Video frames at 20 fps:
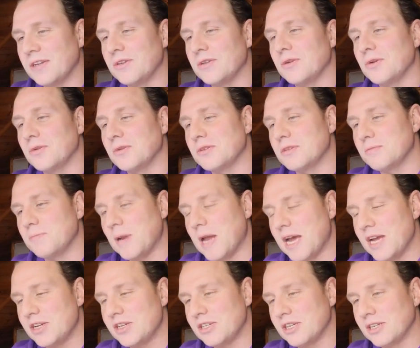The
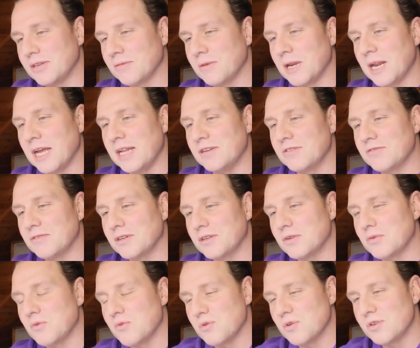splashing when entering
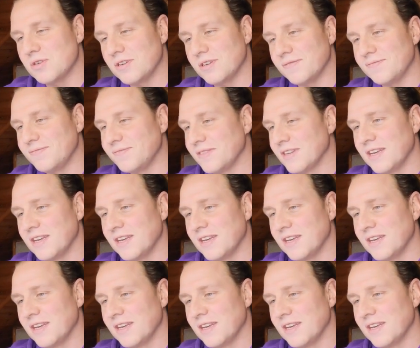the water.